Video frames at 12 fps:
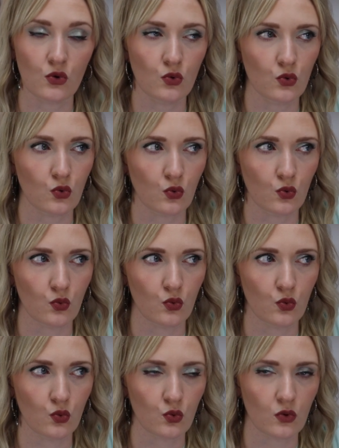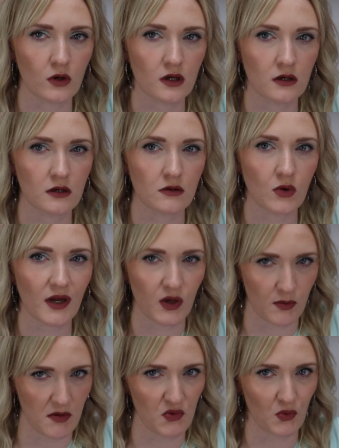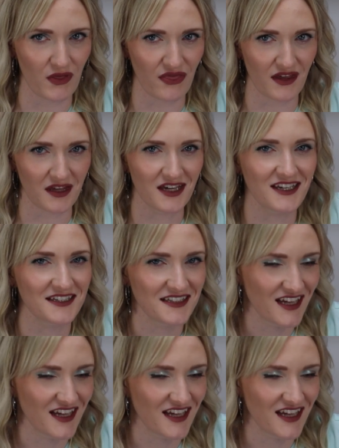Ooh, I can remember one thing.